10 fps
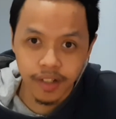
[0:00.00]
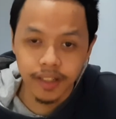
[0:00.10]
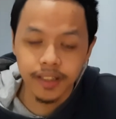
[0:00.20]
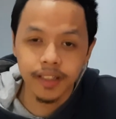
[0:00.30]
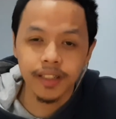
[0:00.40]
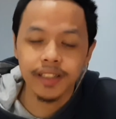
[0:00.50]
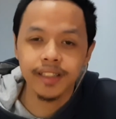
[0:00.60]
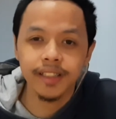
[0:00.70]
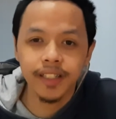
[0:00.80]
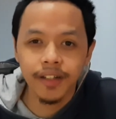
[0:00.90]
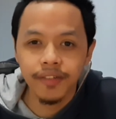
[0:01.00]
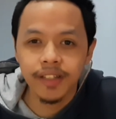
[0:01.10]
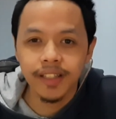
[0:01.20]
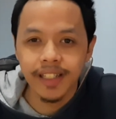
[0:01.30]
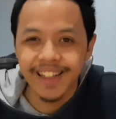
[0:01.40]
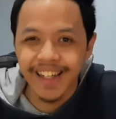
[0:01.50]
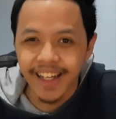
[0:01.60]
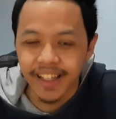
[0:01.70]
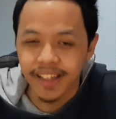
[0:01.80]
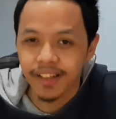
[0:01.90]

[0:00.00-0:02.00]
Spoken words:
This is his 79th